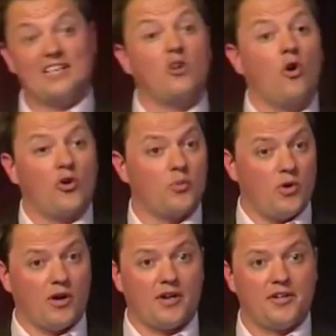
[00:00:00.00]
that's hard
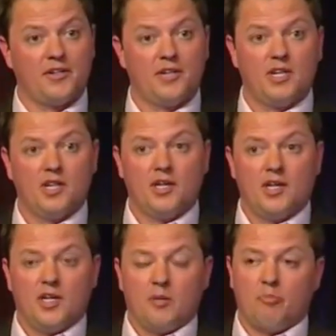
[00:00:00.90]
work.
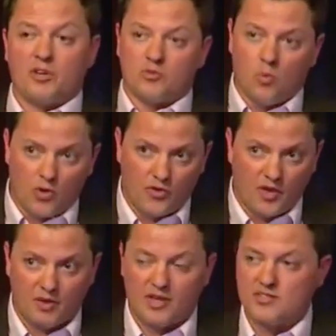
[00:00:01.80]
But it's worth
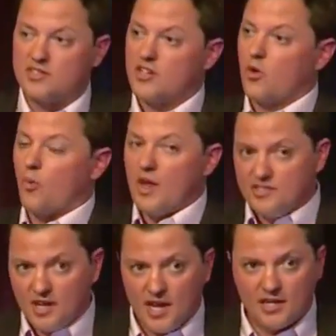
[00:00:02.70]
it because it's going to
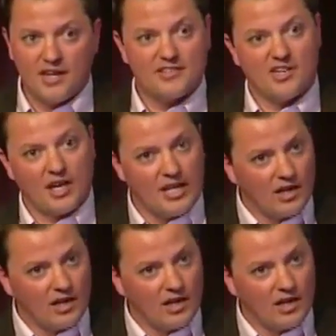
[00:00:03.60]
resonate and it's going to